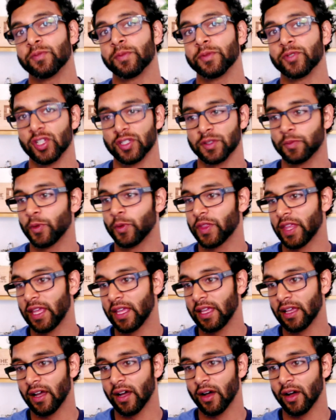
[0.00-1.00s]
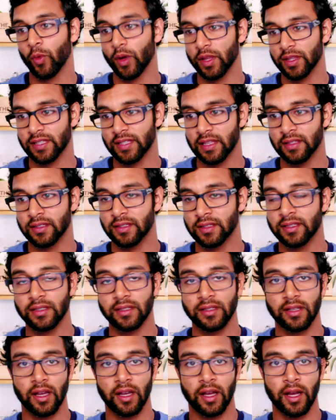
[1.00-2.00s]
but just with a
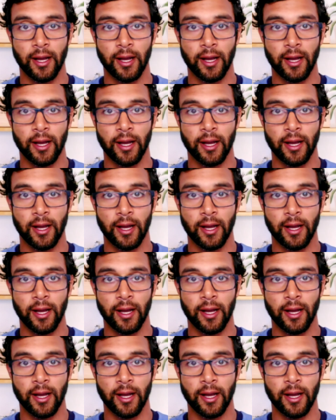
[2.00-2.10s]
one-sentence